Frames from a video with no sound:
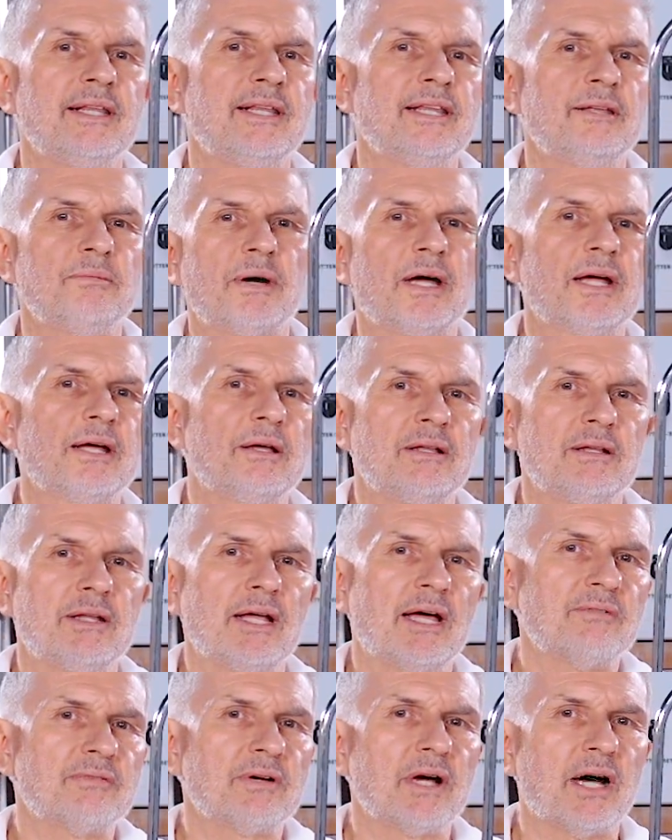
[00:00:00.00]
they might
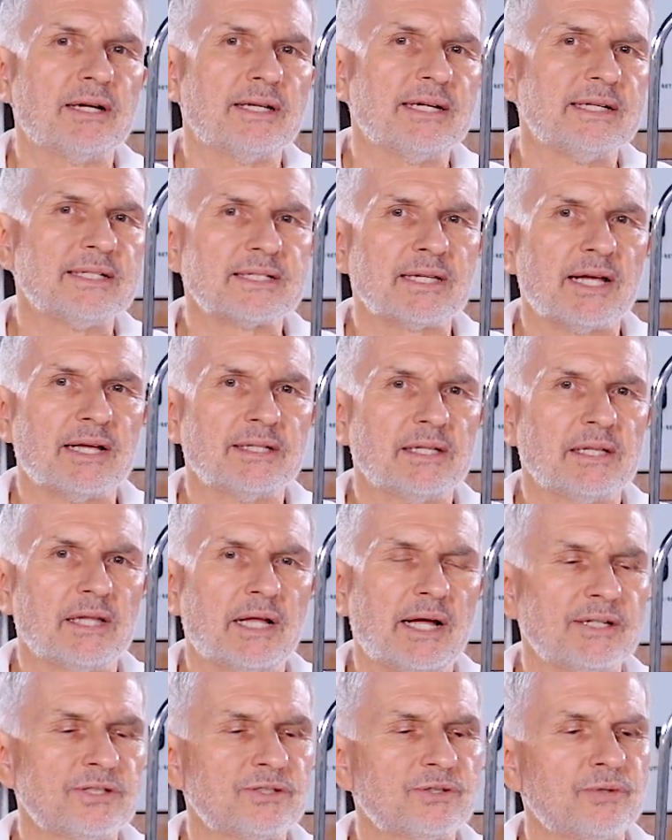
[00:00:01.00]
have gotten inside the
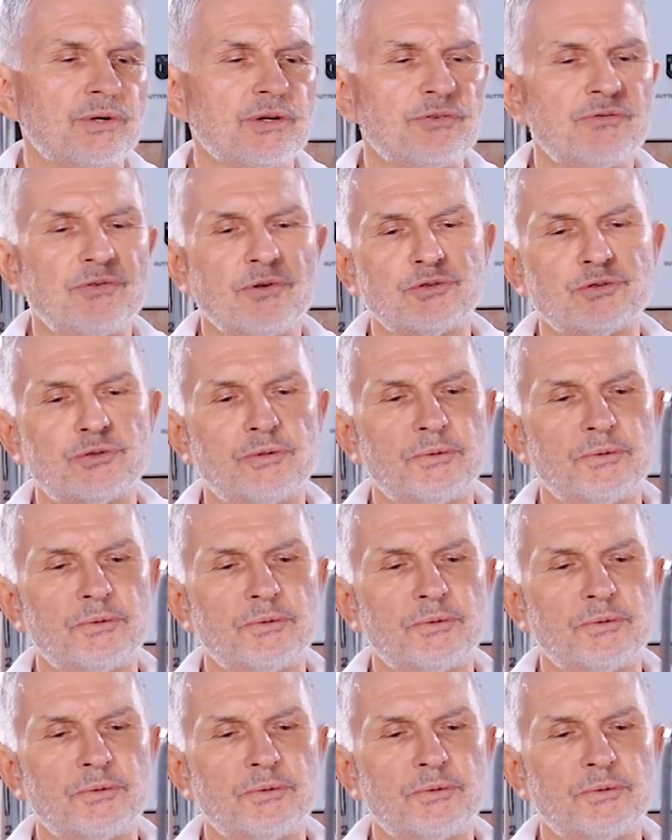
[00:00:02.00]
lines during filter